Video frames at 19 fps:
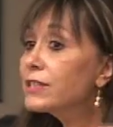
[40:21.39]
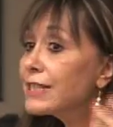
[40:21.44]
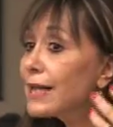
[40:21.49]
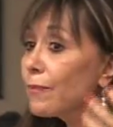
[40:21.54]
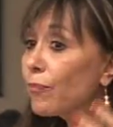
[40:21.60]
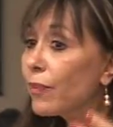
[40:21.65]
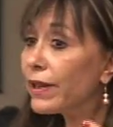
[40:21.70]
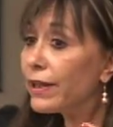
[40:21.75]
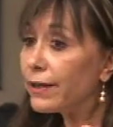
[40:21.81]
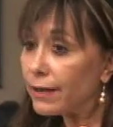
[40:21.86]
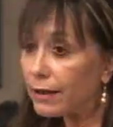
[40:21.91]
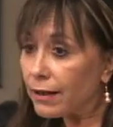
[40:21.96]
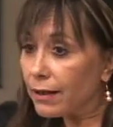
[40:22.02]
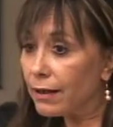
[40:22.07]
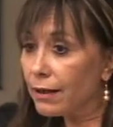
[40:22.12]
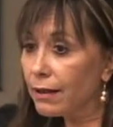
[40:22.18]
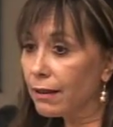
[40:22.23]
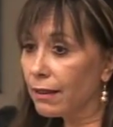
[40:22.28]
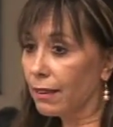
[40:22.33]
sampling
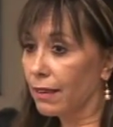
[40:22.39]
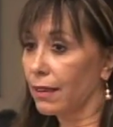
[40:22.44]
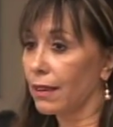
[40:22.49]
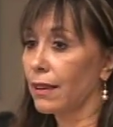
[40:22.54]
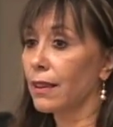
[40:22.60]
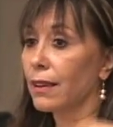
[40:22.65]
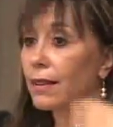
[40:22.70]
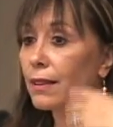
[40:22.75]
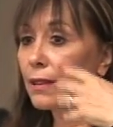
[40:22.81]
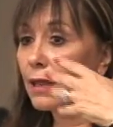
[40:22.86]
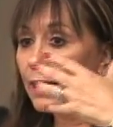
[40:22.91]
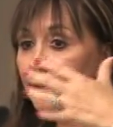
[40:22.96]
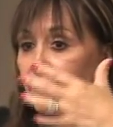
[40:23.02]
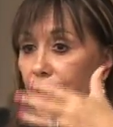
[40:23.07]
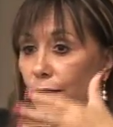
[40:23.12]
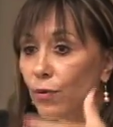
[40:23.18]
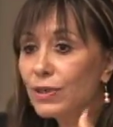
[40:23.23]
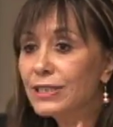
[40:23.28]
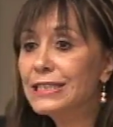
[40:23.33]
that
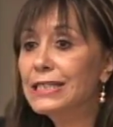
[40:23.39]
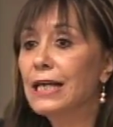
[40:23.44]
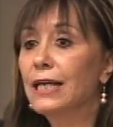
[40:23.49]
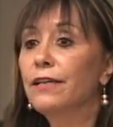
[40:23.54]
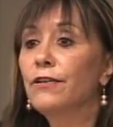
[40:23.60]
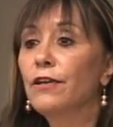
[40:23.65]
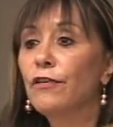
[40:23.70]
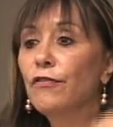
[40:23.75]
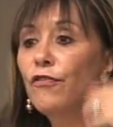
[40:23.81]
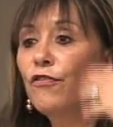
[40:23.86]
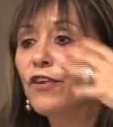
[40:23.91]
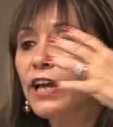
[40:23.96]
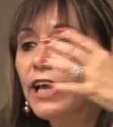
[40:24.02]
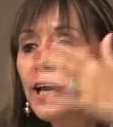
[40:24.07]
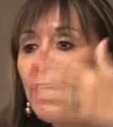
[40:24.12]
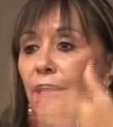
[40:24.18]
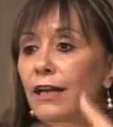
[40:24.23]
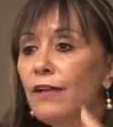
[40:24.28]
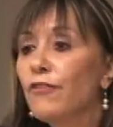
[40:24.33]
they were telling a
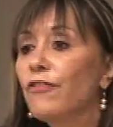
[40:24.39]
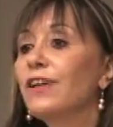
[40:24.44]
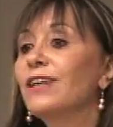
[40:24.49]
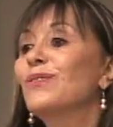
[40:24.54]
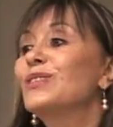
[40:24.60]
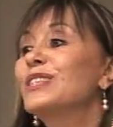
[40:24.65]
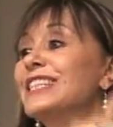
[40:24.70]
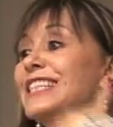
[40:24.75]
friend, a friend was